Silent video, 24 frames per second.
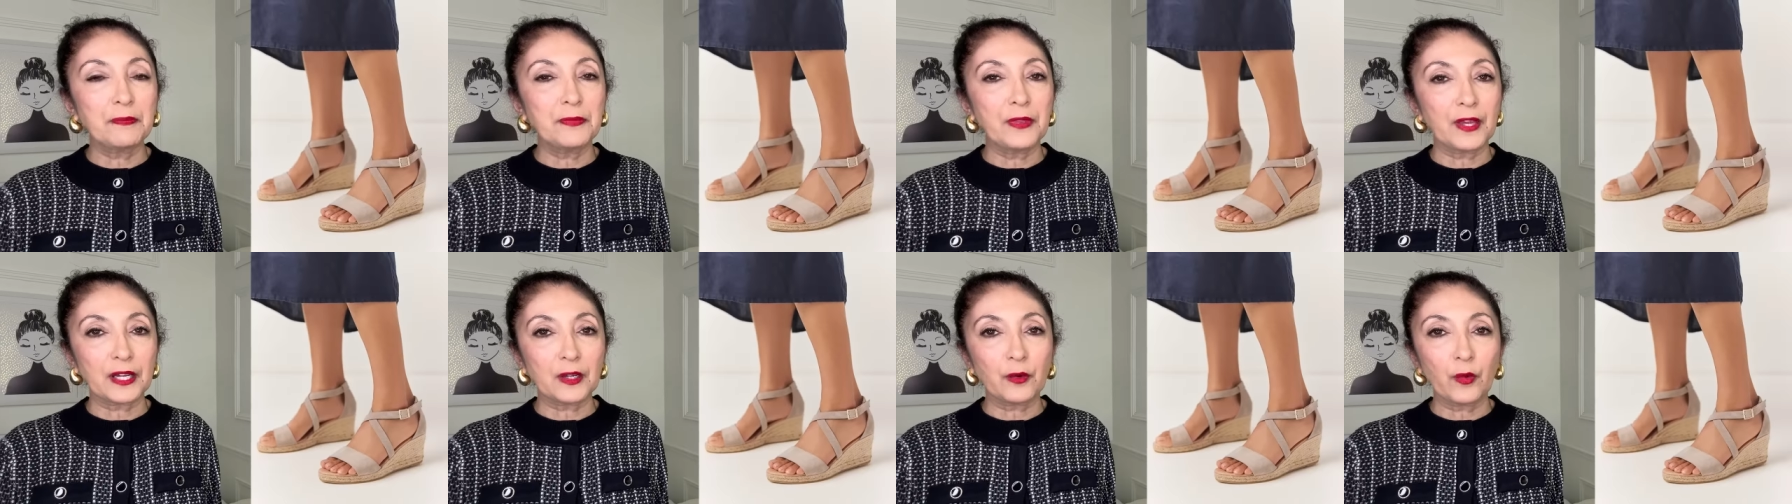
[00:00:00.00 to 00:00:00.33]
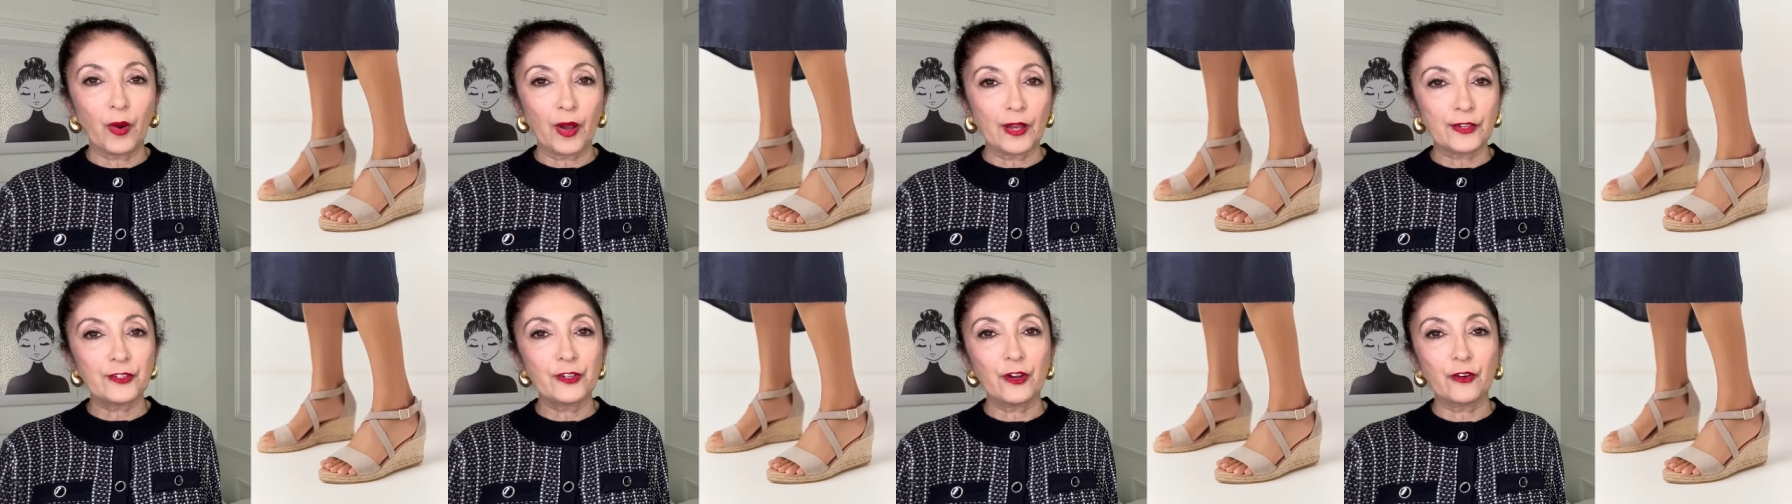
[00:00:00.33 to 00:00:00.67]
the
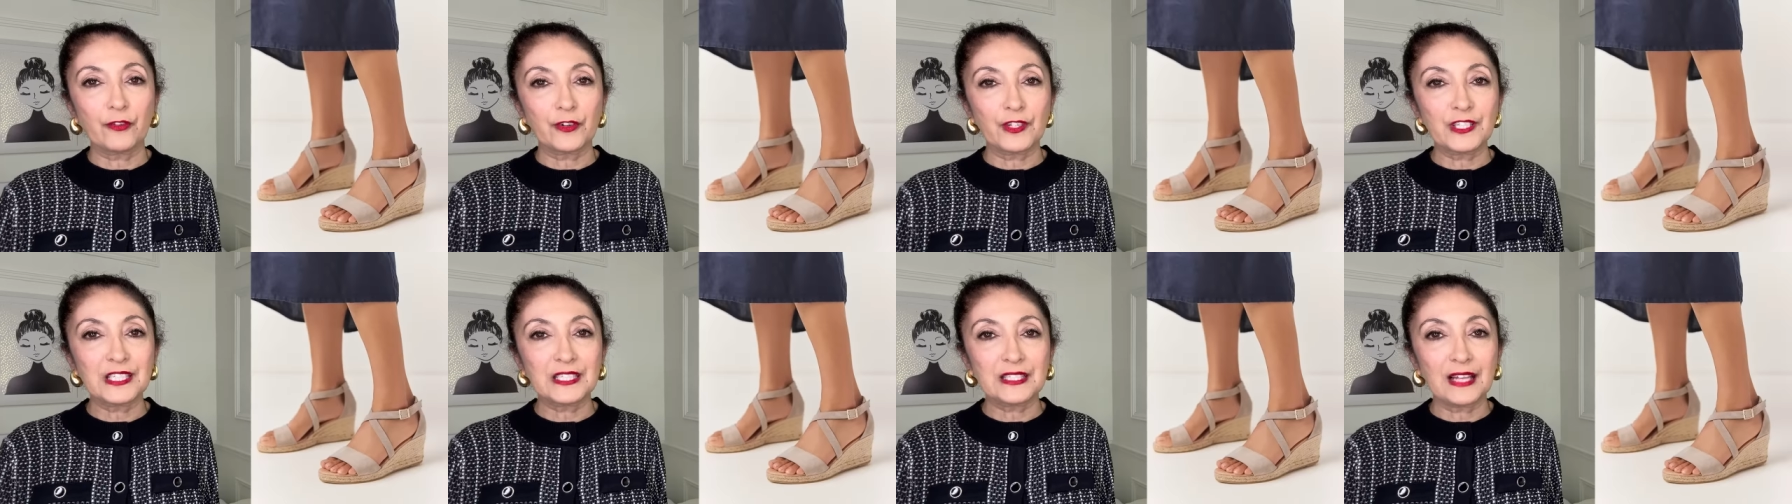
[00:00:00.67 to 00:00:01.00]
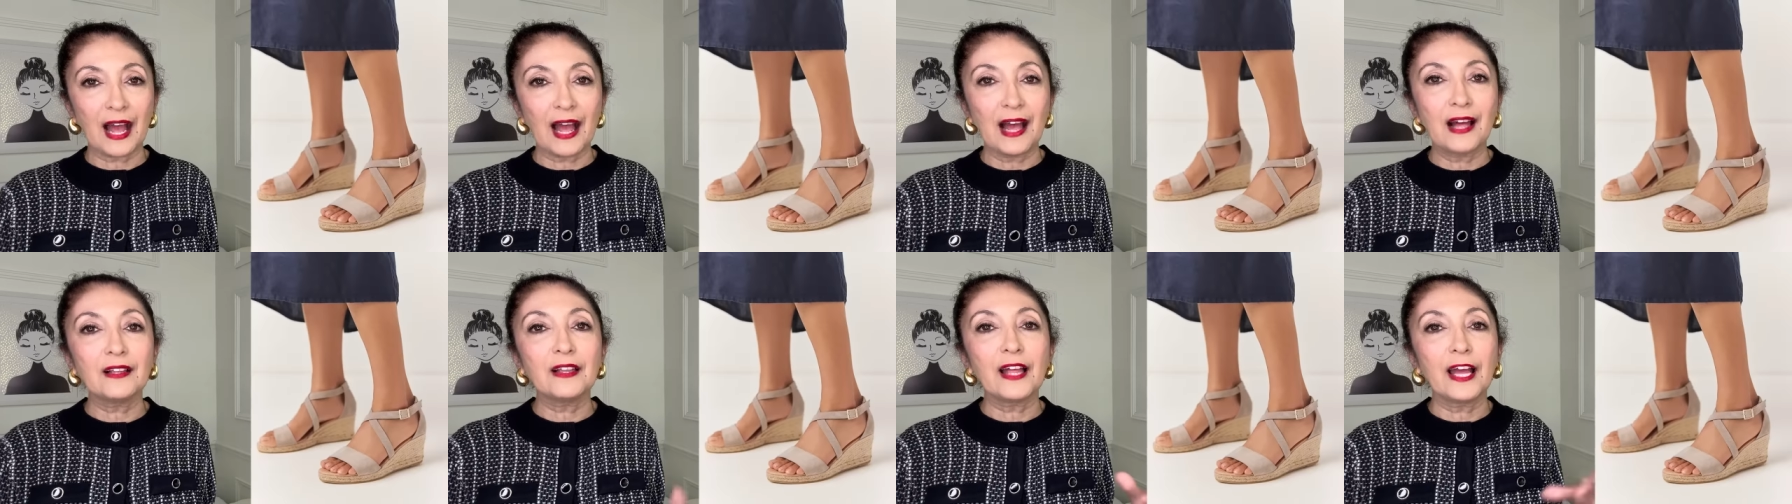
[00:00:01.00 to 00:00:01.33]
crossover
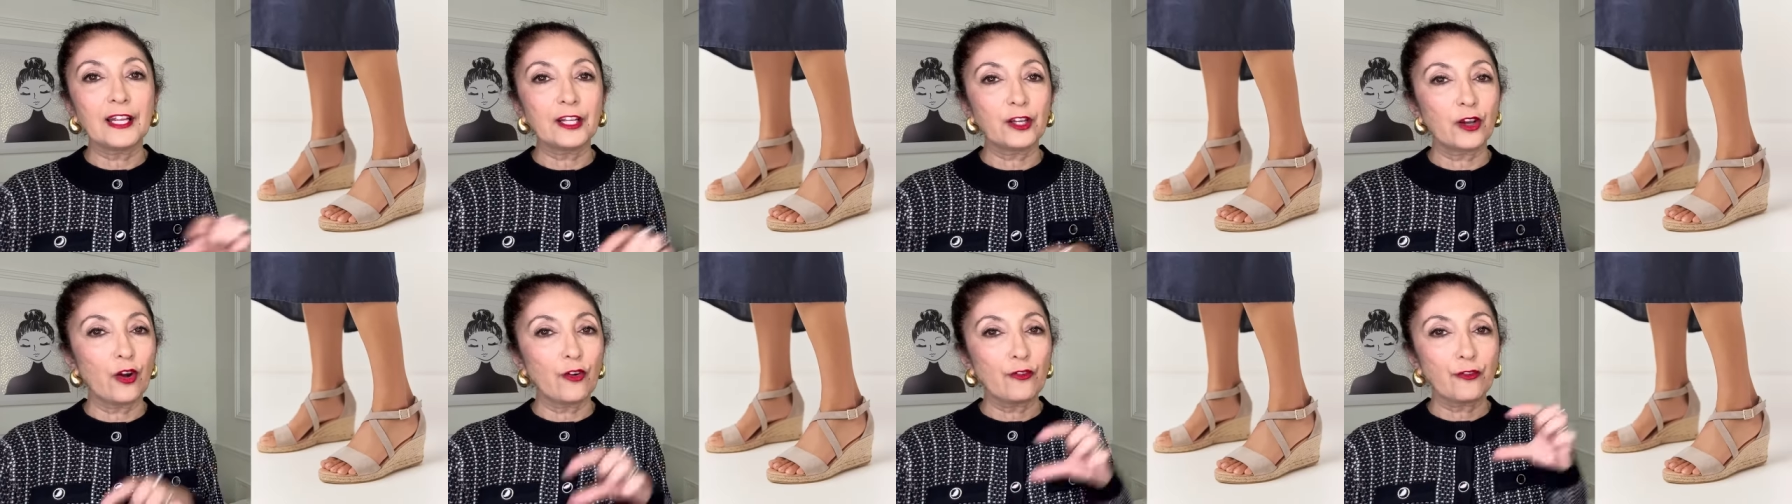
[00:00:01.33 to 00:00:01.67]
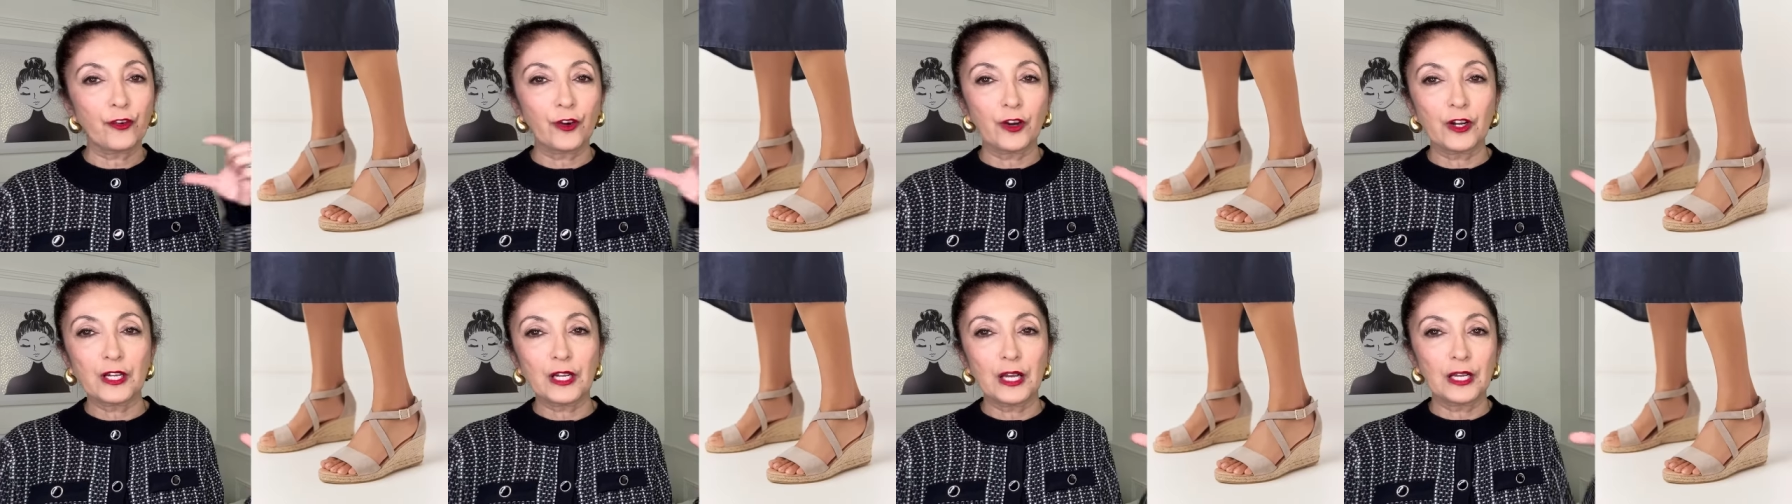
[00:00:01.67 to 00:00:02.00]
style and go
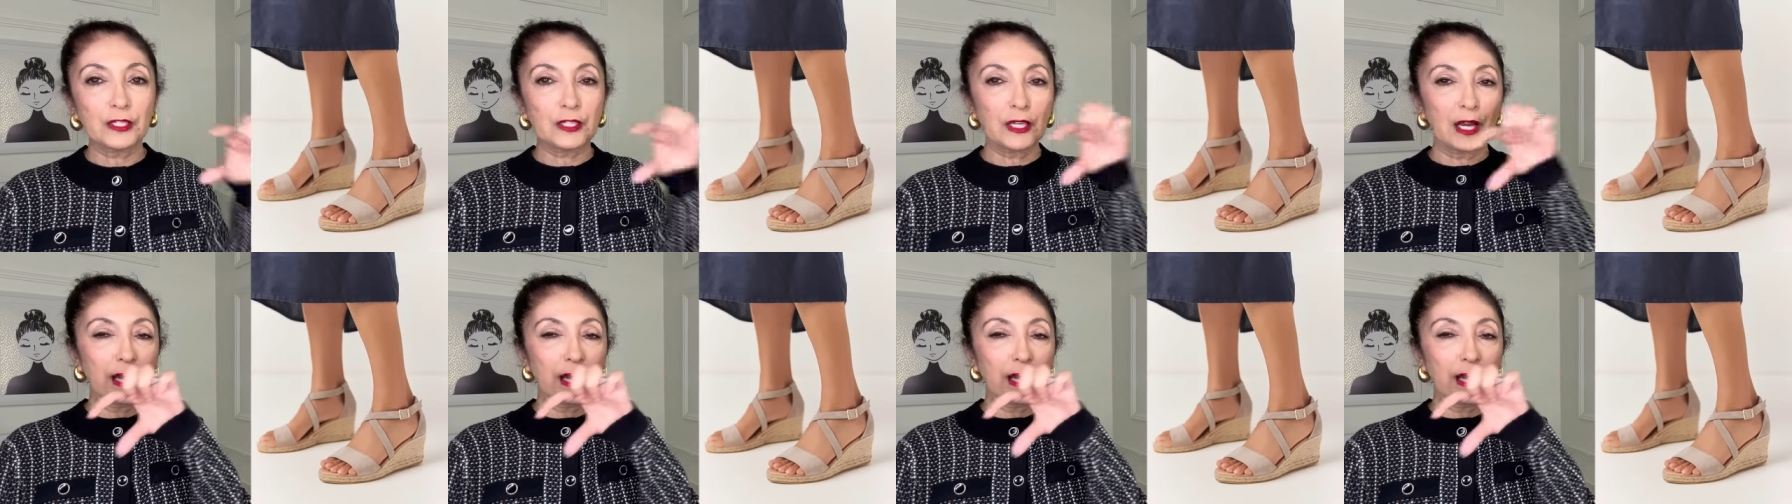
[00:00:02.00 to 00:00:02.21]
for a,